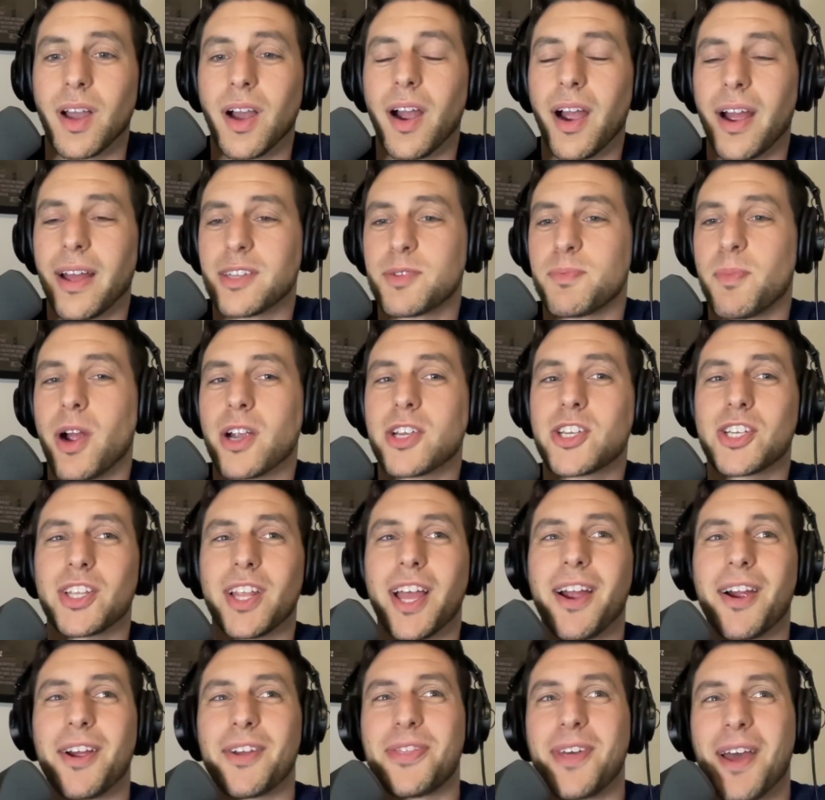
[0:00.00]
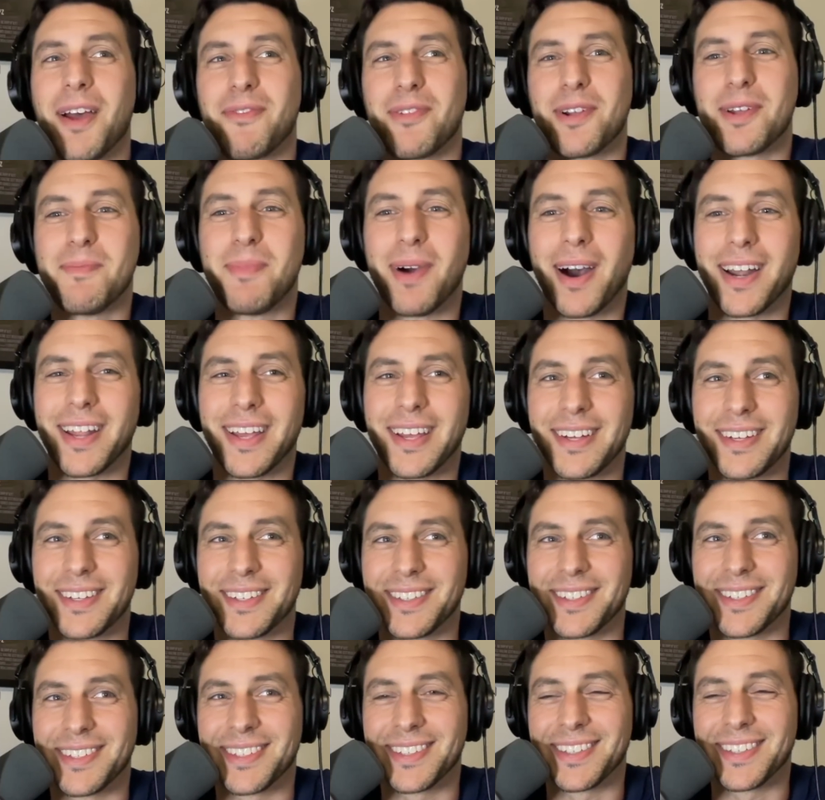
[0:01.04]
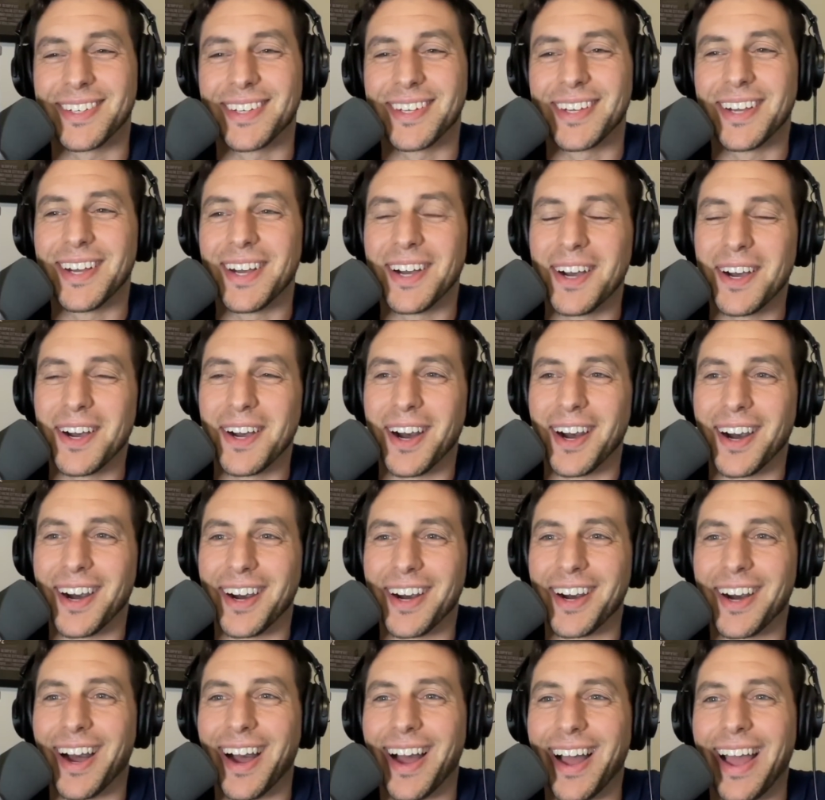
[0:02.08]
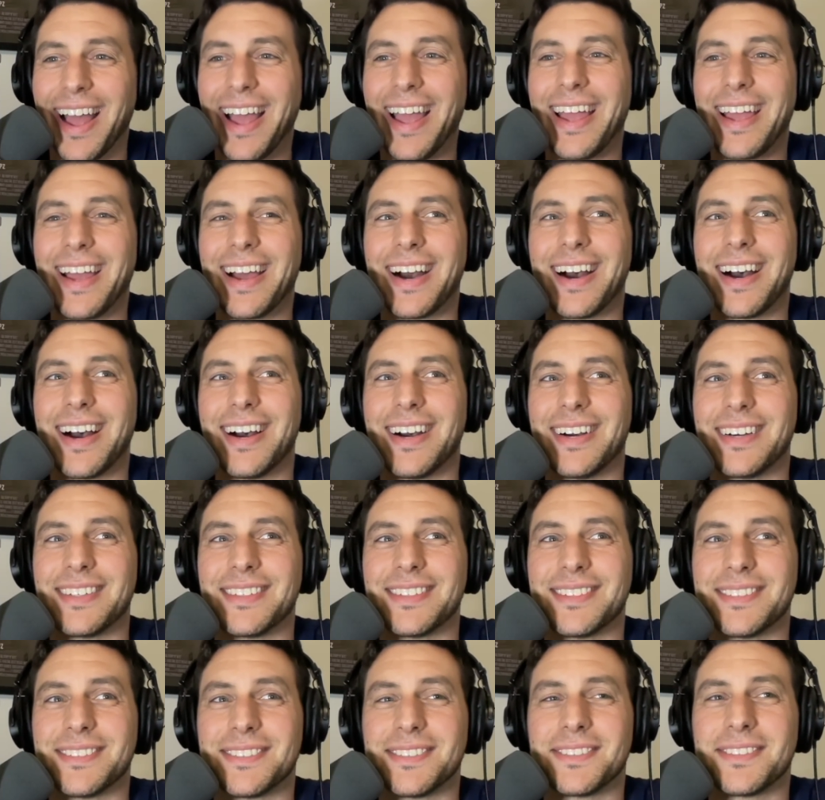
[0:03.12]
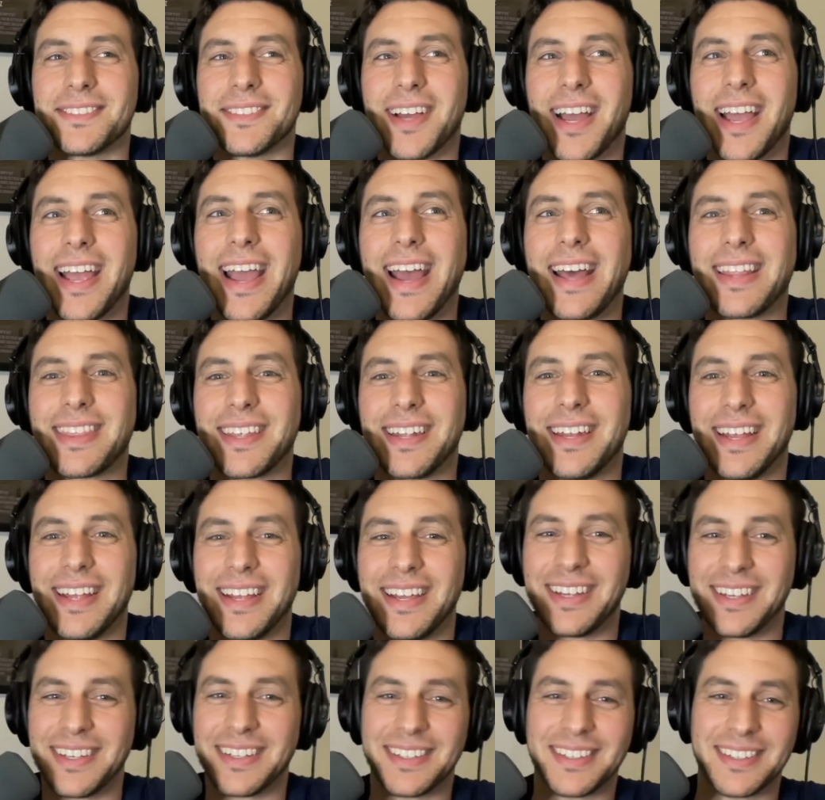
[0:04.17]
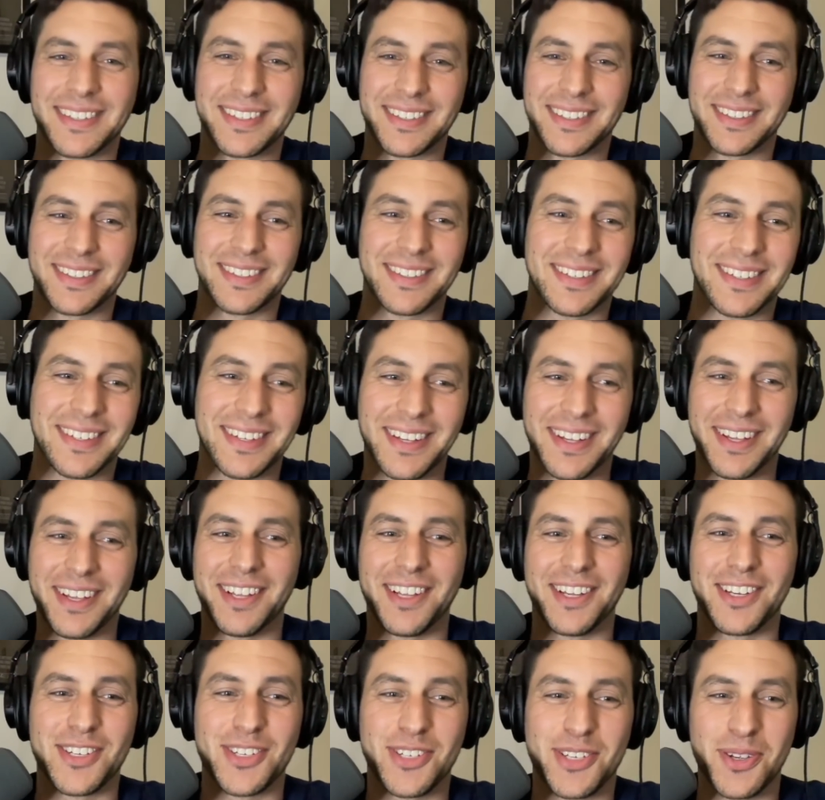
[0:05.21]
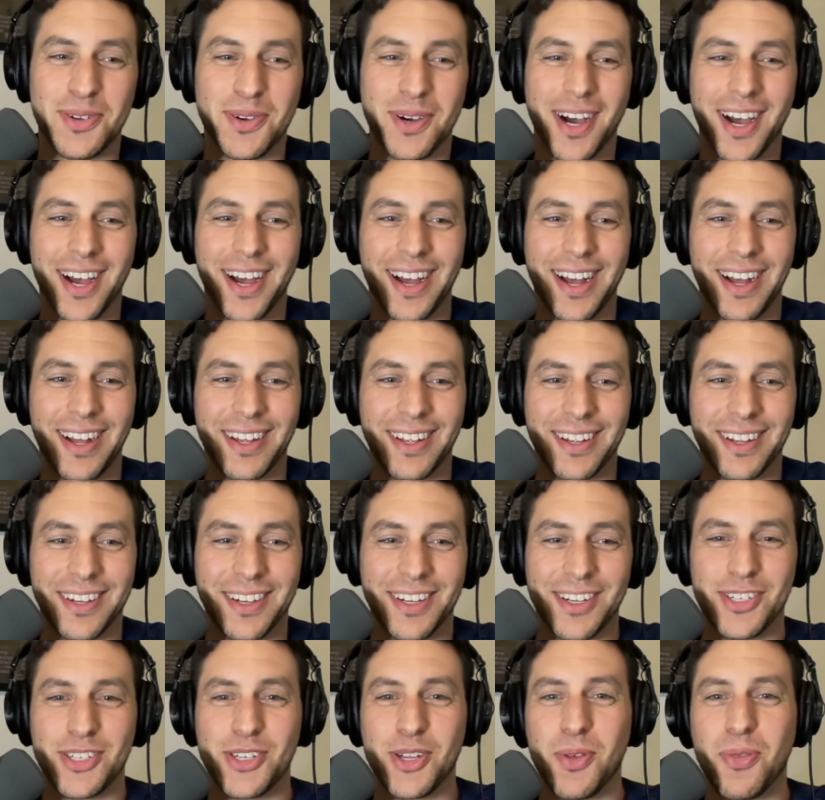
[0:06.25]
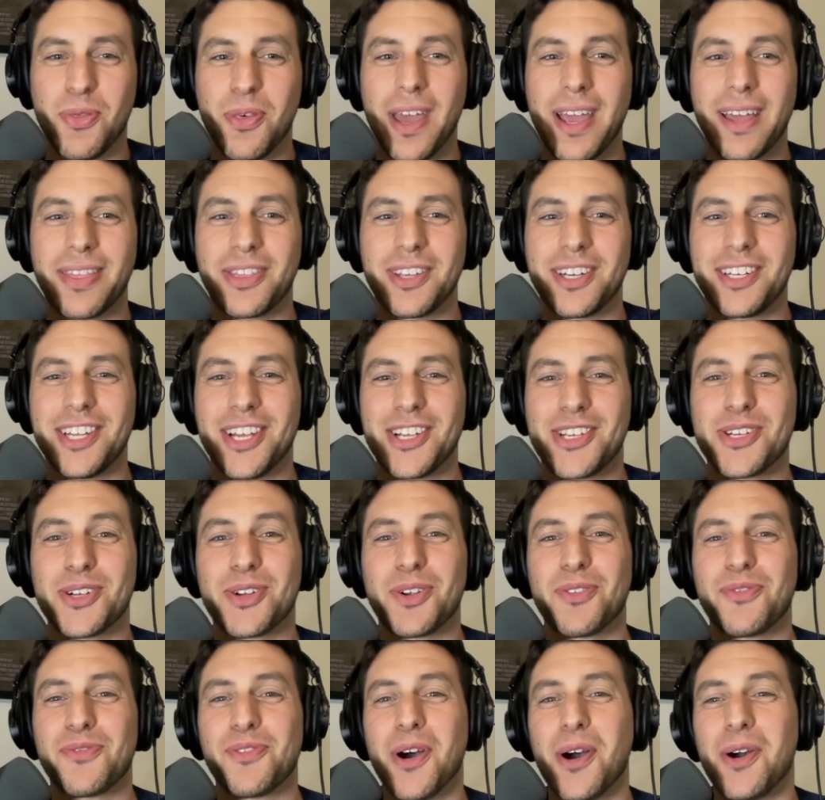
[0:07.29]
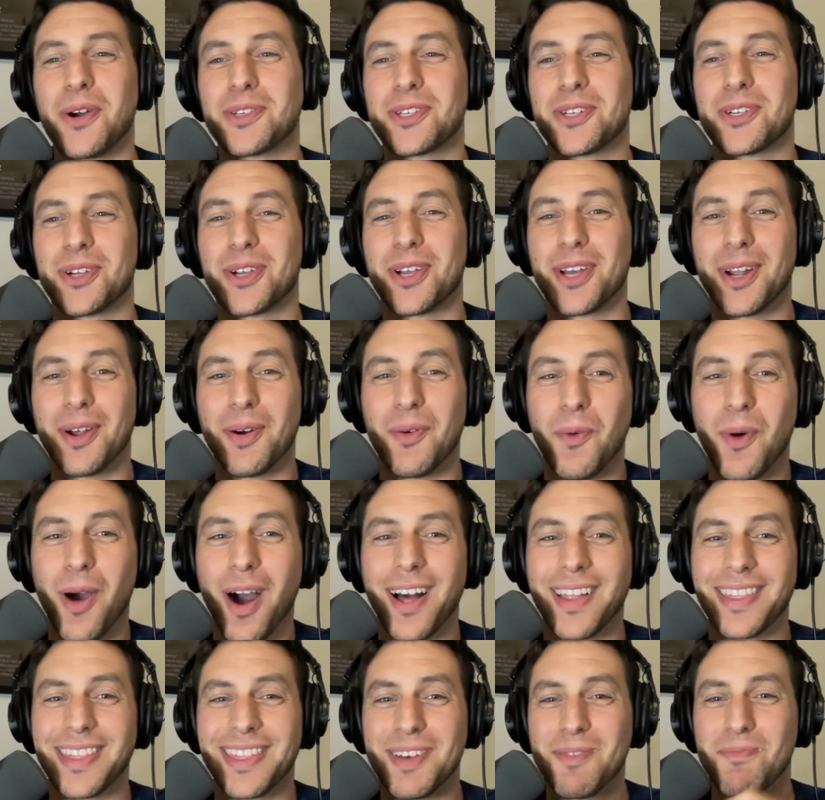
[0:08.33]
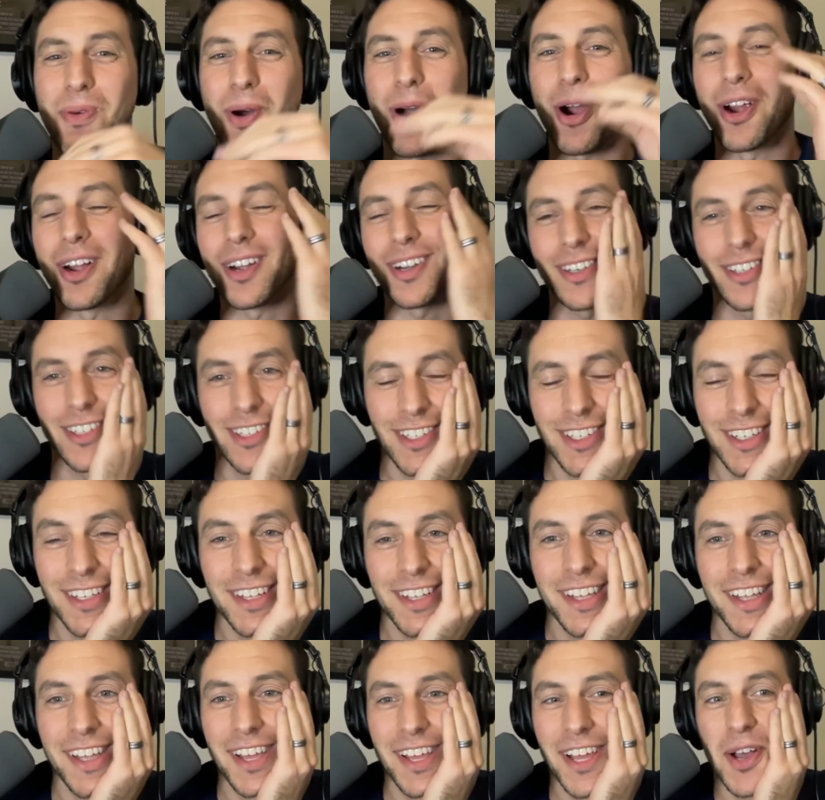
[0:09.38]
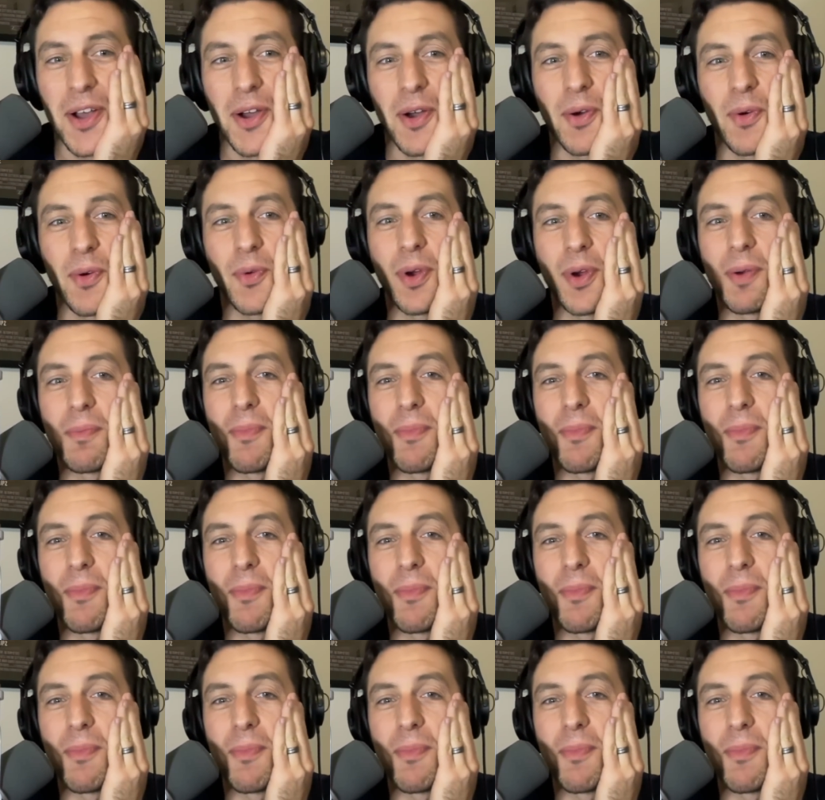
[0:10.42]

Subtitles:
All right, it's Mark Schlereth, everybody. Hey, Anthony, do you think the digital folks are going to want the part where